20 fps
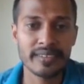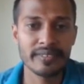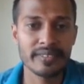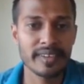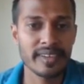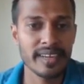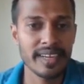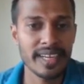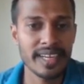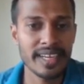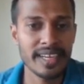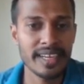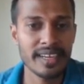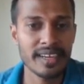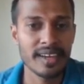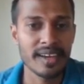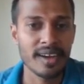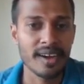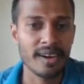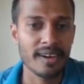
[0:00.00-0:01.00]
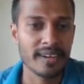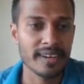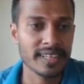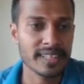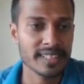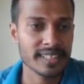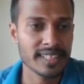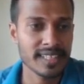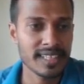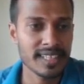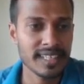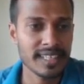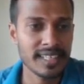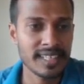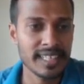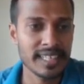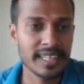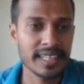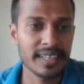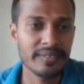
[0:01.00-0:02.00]
of green or a
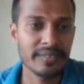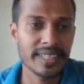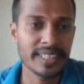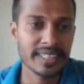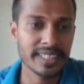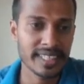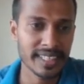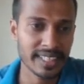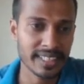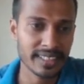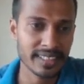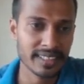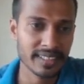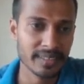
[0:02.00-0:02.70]
single living thing